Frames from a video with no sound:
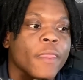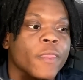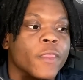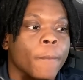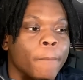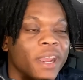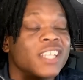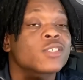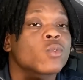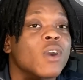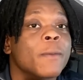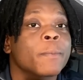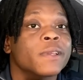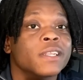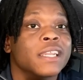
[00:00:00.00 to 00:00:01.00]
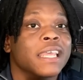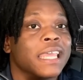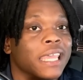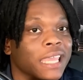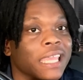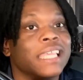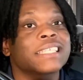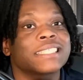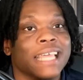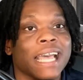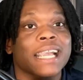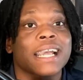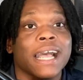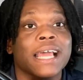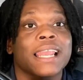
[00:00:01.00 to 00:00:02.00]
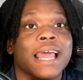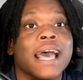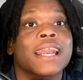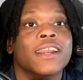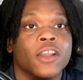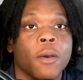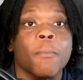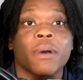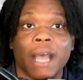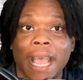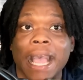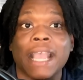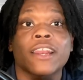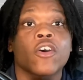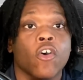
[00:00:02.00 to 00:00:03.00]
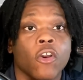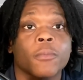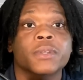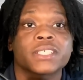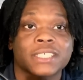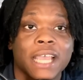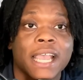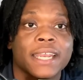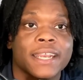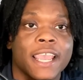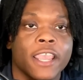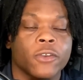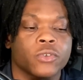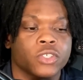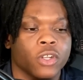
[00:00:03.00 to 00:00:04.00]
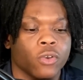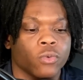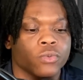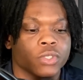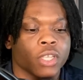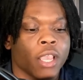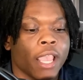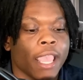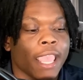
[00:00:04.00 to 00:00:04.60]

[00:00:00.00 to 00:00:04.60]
the best weapon is that guy lining up behind or beside Daniel Jones.